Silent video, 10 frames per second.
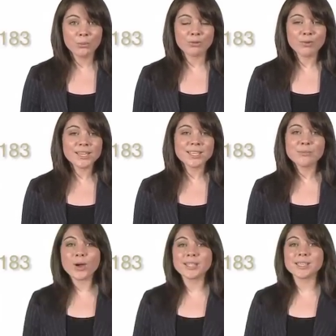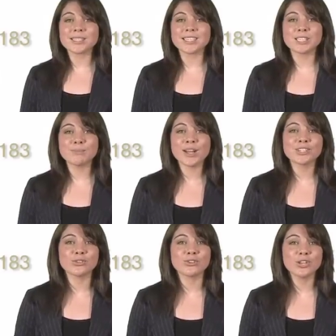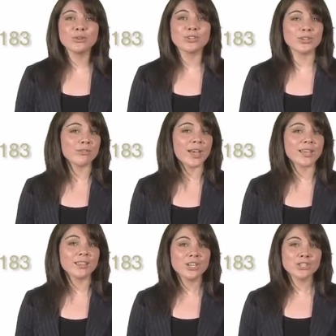We're ready and waiting to dispatch your new duvet.